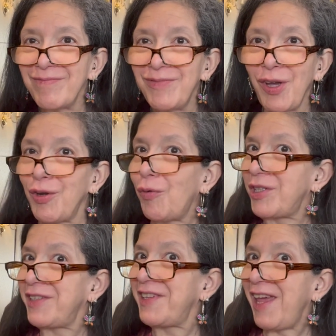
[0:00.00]
Don't know
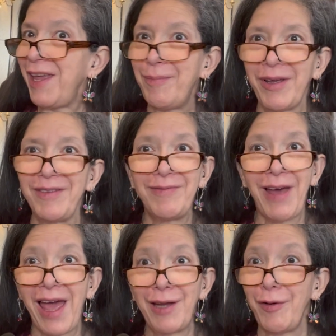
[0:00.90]
what to say, but
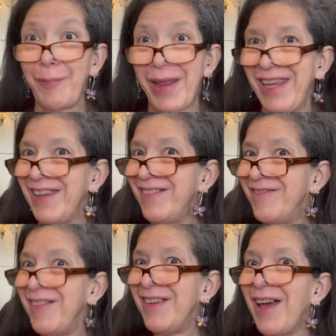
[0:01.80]
hi everybody. Say who
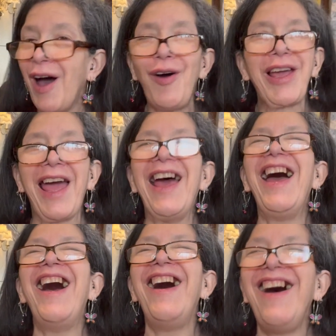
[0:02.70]
are you? Okay.
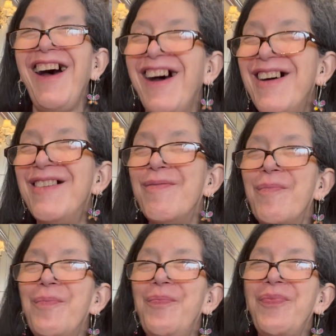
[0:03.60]
what school did you
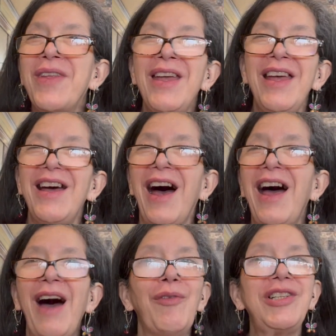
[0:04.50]
go to?
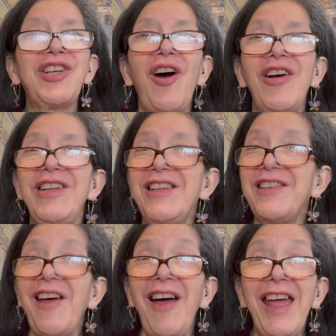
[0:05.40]
I went to art and
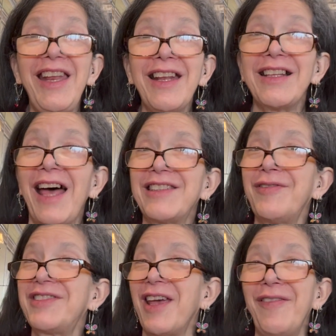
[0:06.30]
design, class
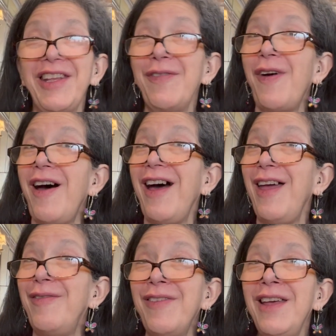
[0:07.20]
of
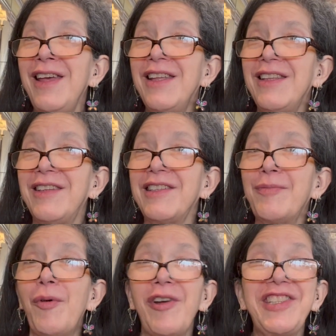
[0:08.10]
'75. This
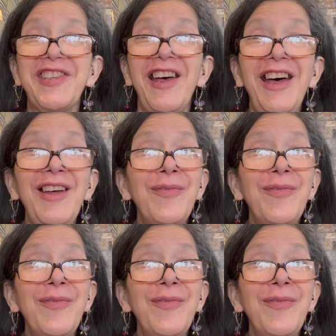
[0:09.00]
is Maritza.